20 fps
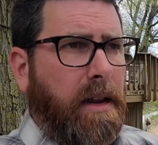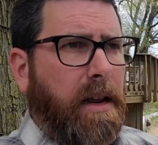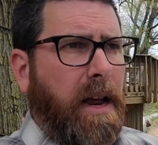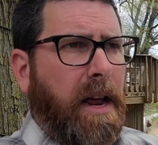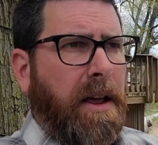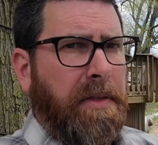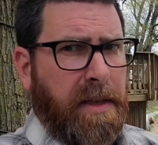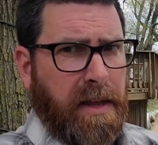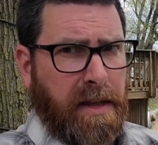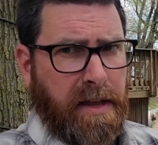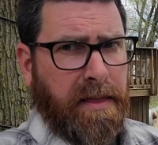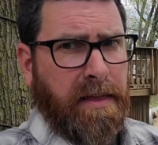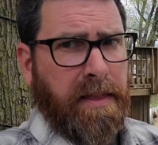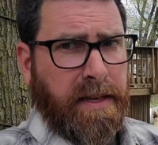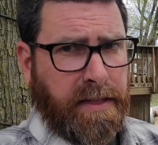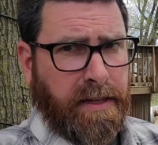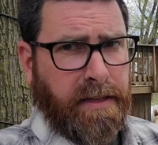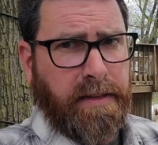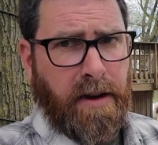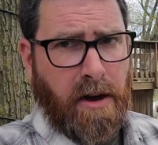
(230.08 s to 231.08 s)
And
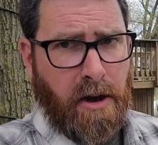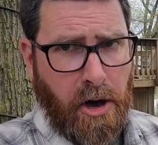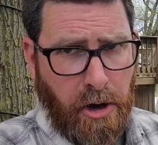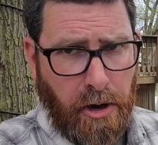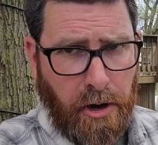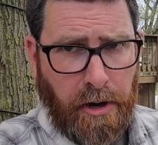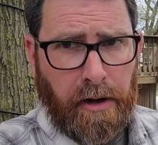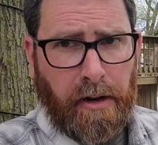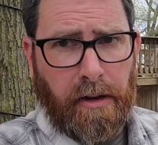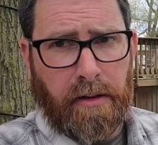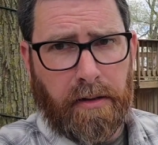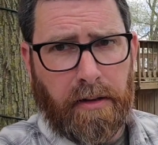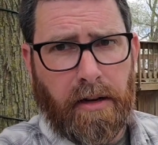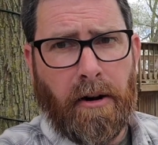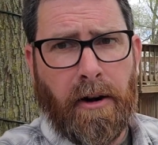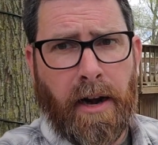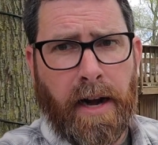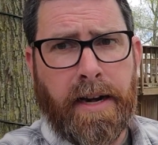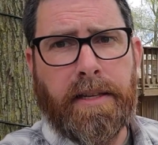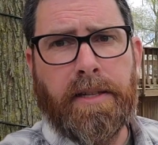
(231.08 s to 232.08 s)
this is hard, all
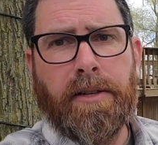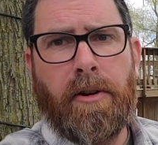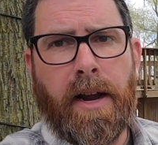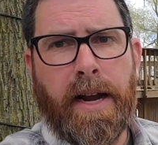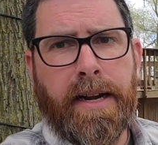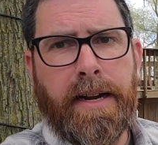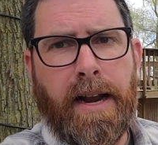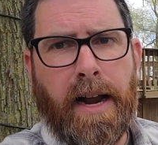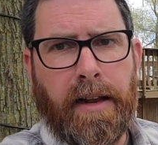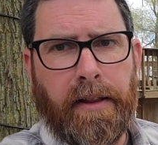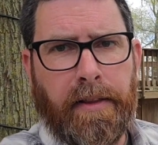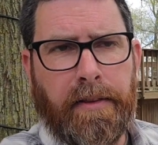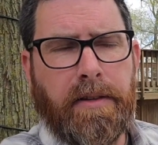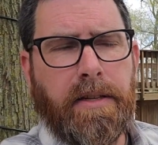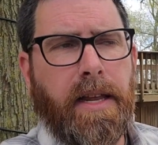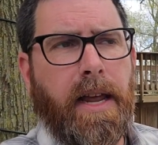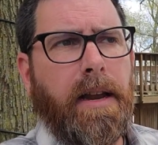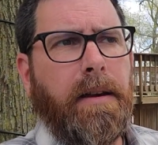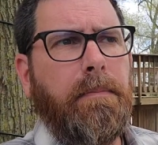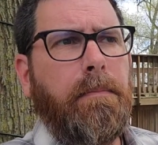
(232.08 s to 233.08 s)
right? So I acknowledge
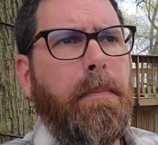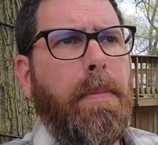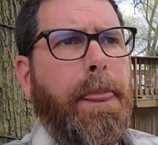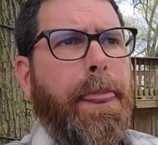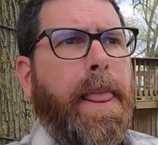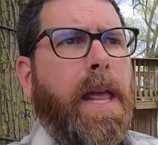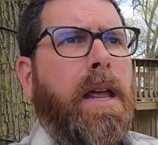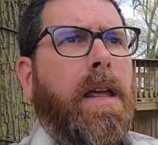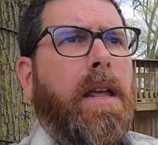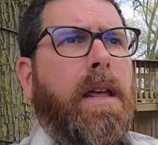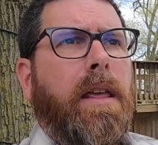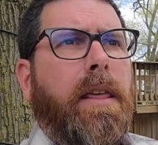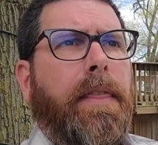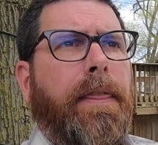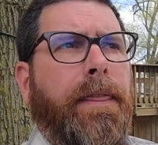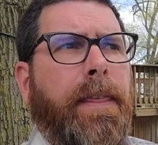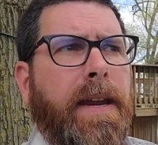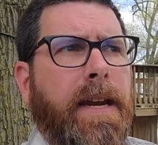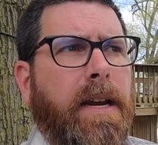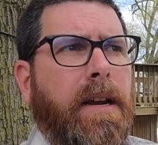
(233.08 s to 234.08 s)
that.
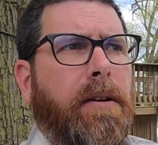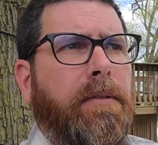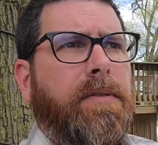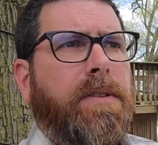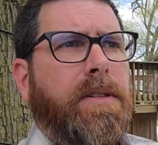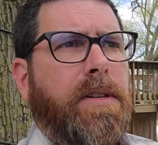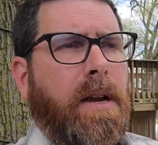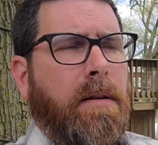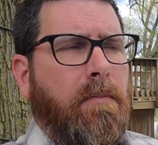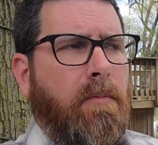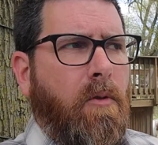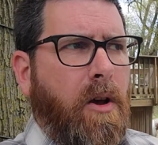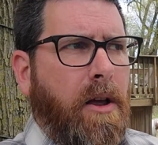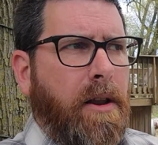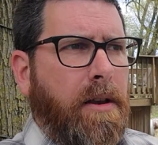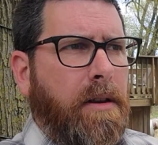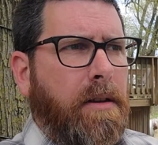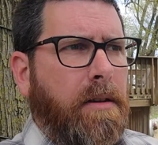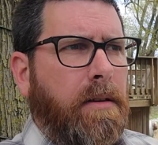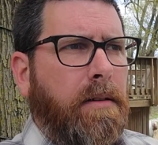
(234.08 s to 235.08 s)
Think of
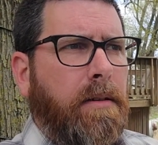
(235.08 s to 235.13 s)
someone